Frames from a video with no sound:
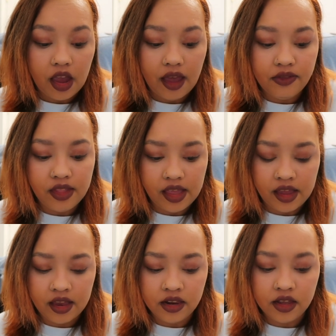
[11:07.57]
And
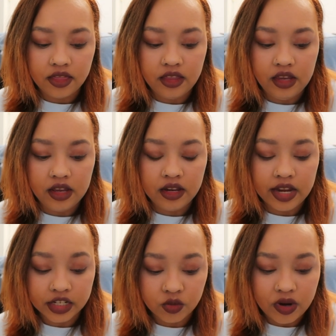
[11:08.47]
then the
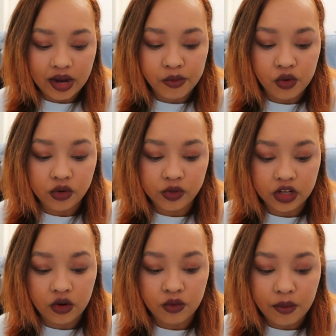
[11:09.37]
next one I pulled was
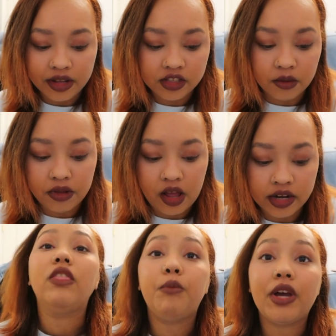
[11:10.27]
a romance subplot.
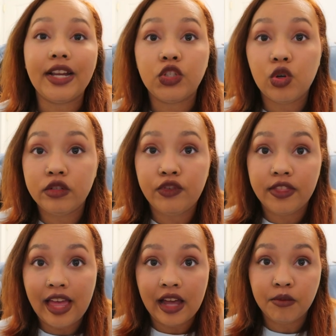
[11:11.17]
And the book I chose for
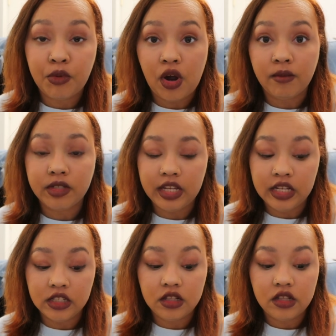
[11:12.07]
that prompt
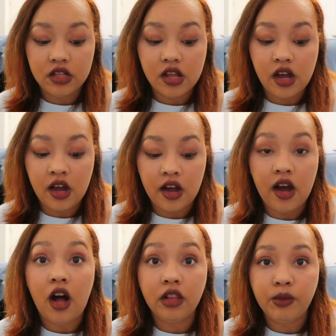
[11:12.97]
is
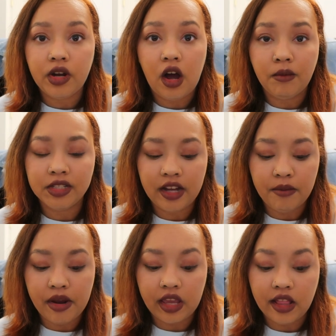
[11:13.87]
Hollywood
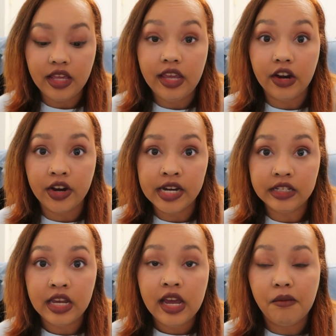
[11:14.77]
Homicide by Kelly Garrett.